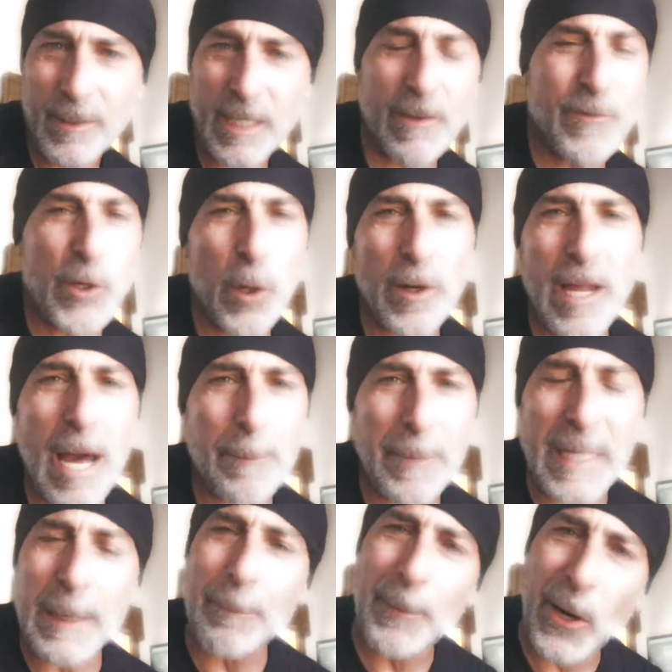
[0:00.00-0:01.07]
If you're not
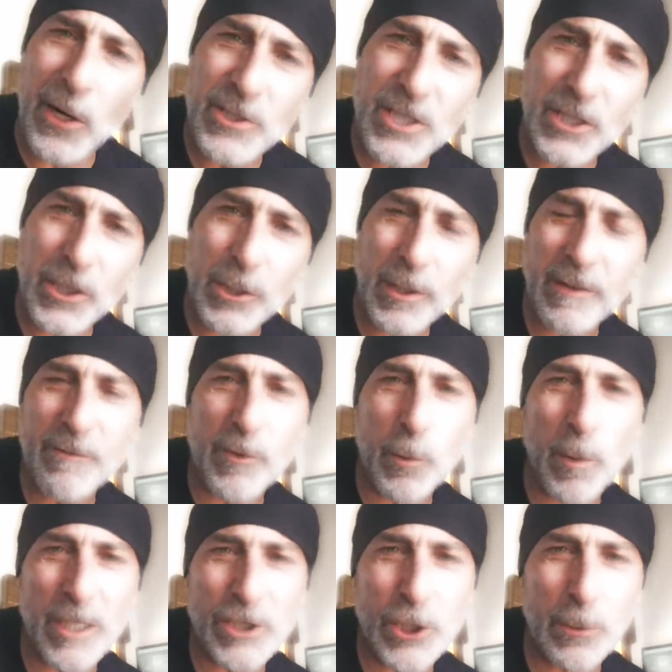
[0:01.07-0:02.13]
being persecuted for
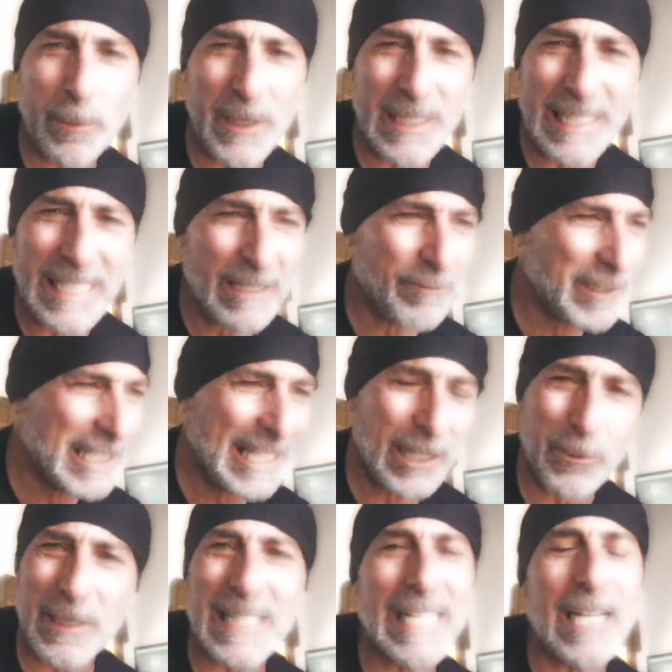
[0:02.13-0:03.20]
what you believe
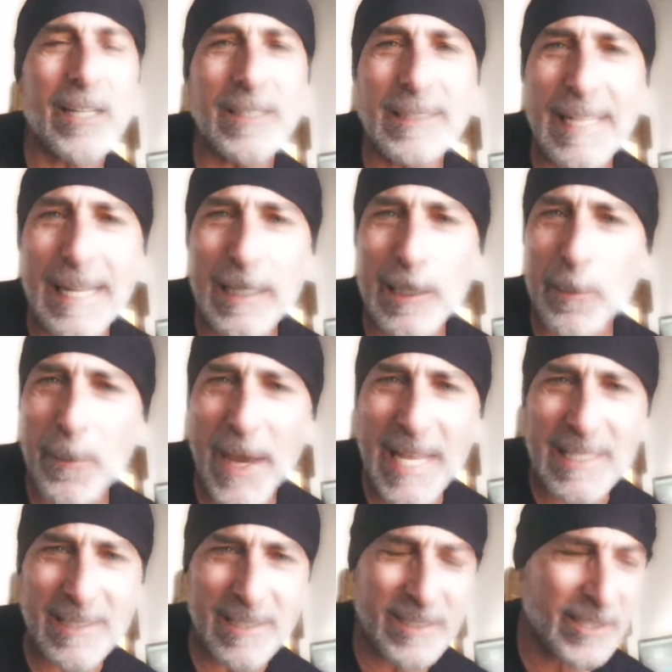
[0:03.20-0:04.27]
literally on a daily
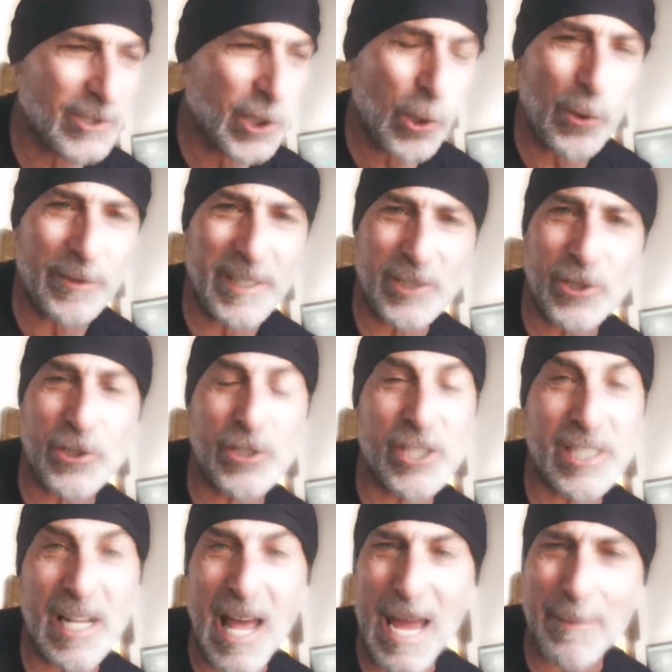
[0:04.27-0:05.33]
basis and told that you're
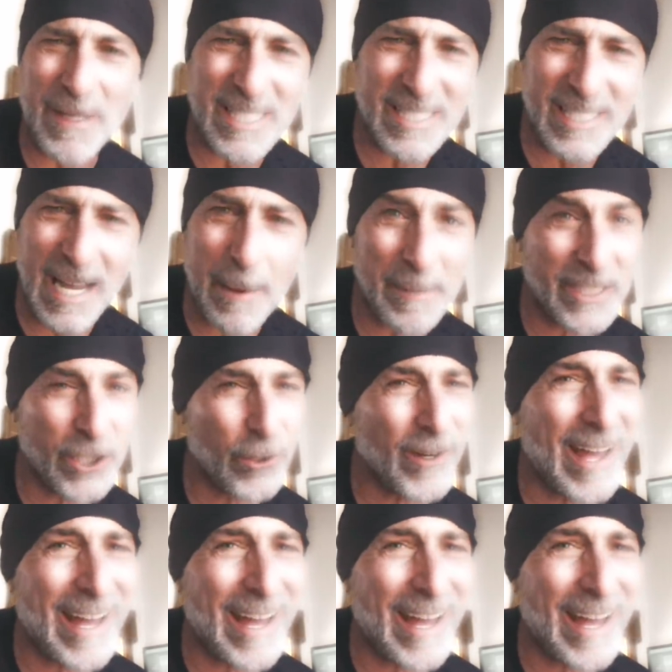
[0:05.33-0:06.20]
slime and scum and you're